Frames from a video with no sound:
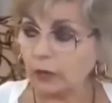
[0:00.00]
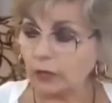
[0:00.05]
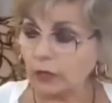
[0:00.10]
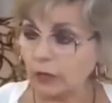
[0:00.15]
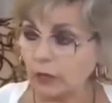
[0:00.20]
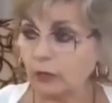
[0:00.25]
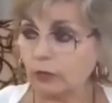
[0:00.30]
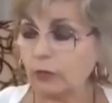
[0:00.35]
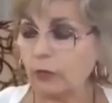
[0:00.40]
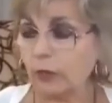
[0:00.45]
And
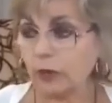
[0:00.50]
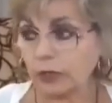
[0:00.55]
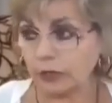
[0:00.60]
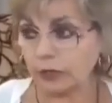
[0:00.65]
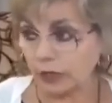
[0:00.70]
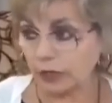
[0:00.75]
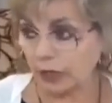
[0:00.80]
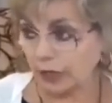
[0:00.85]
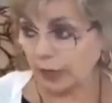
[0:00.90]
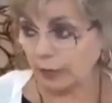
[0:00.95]
we know,
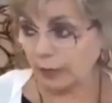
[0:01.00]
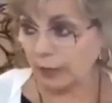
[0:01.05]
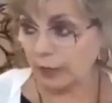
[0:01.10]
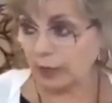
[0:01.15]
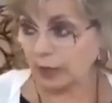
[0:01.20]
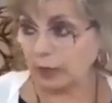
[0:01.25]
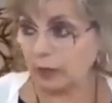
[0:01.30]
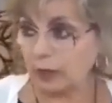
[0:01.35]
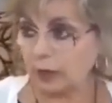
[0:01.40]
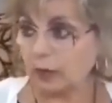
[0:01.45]
for
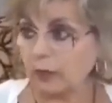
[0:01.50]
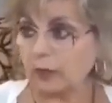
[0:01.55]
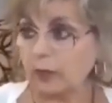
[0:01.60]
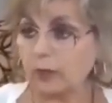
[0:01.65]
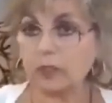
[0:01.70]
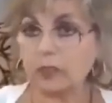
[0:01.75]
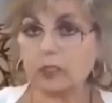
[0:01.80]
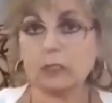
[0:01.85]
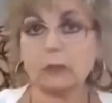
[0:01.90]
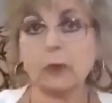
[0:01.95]
example,
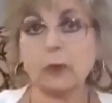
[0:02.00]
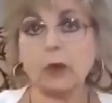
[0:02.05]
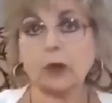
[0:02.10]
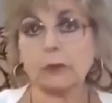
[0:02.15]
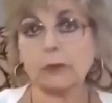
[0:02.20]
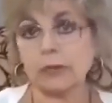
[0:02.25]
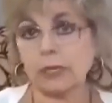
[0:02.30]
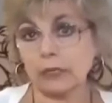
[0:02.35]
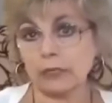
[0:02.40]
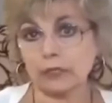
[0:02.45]
the
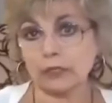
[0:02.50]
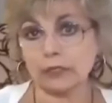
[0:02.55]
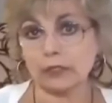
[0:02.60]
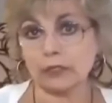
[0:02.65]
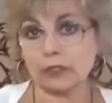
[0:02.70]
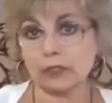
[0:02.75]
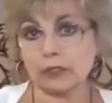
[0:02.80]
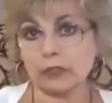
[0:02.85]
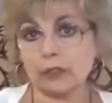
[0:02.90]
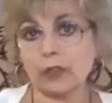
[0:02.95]
smart
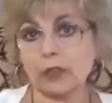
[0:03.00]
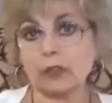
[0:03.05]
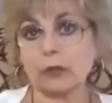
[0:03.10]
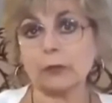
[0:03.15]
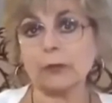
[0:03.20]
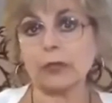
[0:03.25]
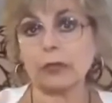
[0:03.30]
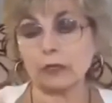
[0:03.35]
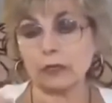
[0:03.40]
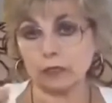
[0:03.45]
meters that
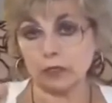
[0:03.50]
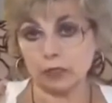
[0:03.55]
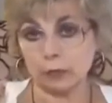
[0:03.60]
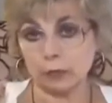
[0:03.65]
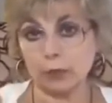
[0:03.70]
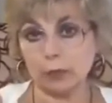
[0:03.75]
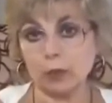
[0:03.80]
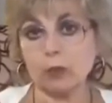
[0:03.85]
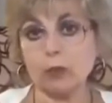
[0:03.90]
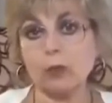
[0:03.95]
are being
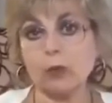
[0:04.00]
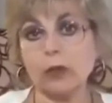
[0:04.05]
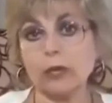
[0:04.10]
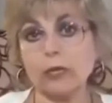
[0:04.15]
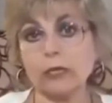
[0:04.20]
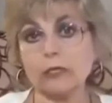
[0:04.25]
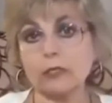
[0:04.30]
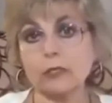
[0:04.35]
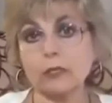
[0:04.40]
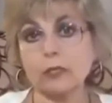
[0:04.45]

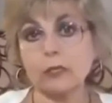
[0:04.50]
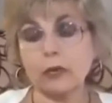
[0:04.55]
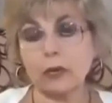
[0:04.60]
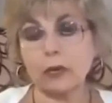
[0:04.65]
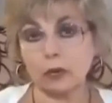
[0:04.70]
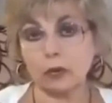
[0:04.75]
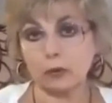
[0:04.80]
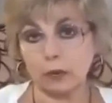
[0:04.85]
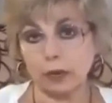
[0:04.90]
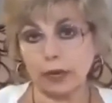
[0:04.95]
deployed
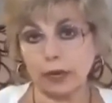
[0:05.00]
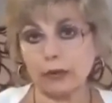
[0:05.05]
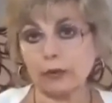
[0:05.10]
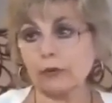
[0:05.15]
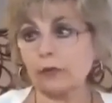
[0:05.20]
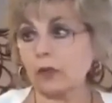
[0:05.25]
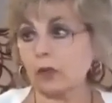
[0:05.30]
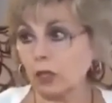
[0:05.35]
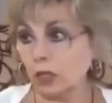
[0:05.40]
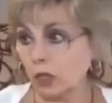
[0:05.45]

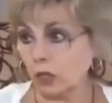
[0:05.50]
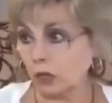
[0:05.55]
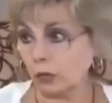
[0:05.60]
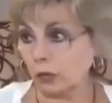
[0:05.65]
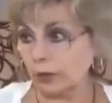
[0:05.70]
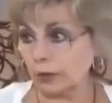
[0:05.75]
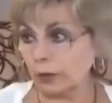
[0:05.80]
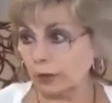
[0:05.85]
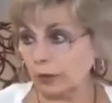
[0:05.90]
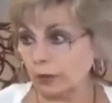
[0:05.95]
around the
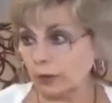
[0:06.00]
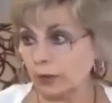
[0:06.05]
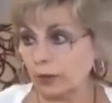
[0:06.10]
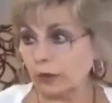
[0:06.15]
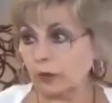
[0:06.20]
globe,